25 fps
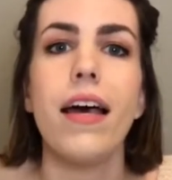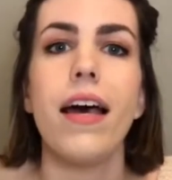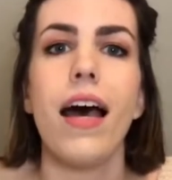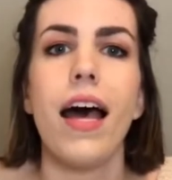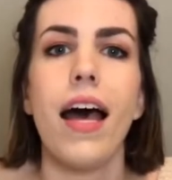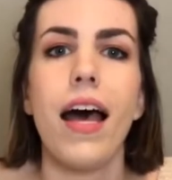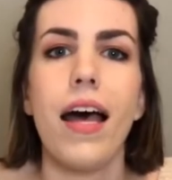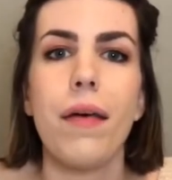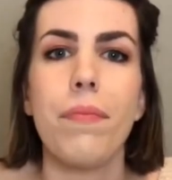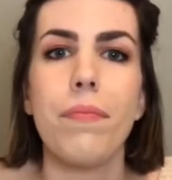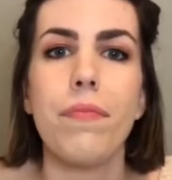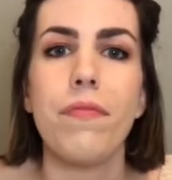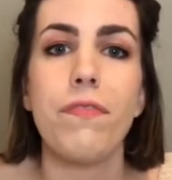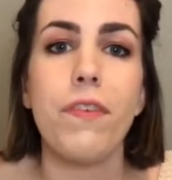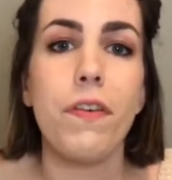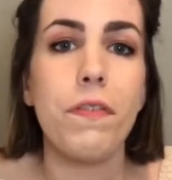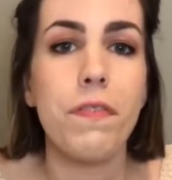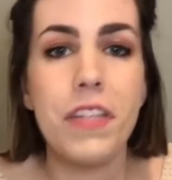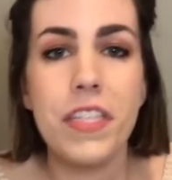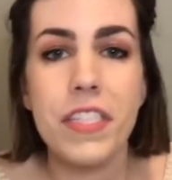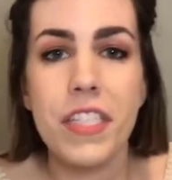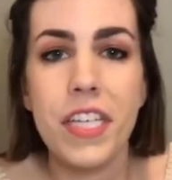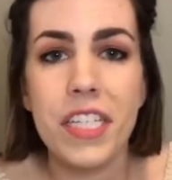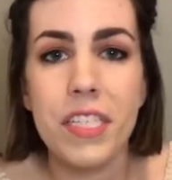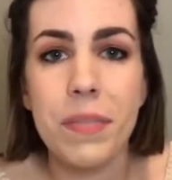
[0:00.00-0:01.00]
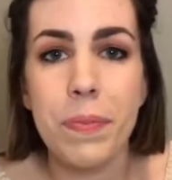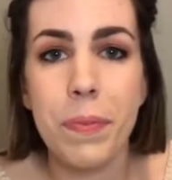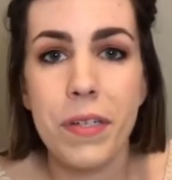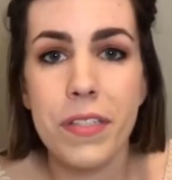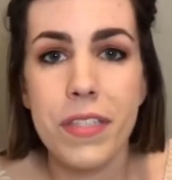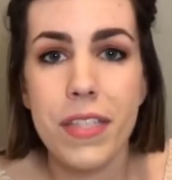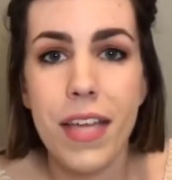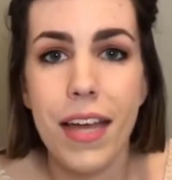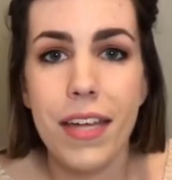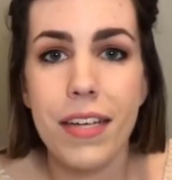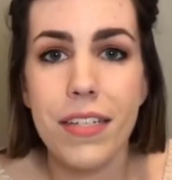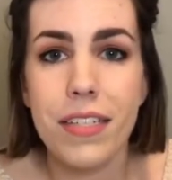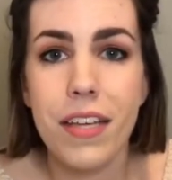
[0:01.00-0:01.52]

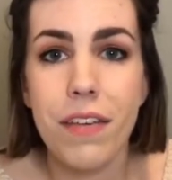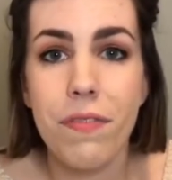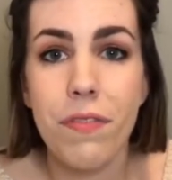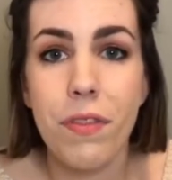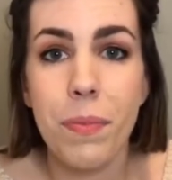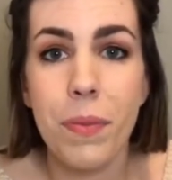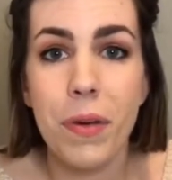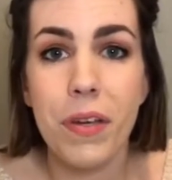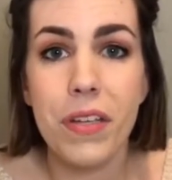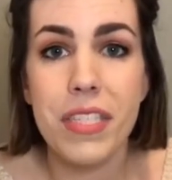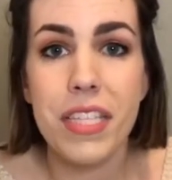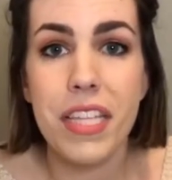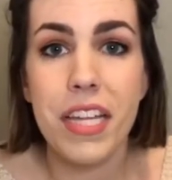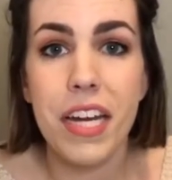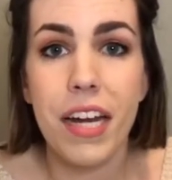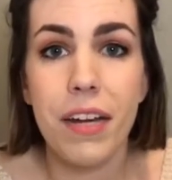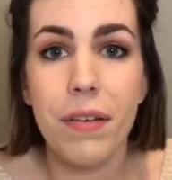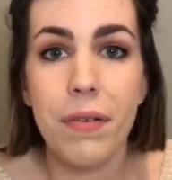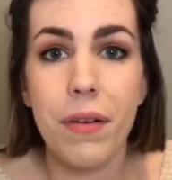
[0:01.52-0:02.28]
56% of the books that I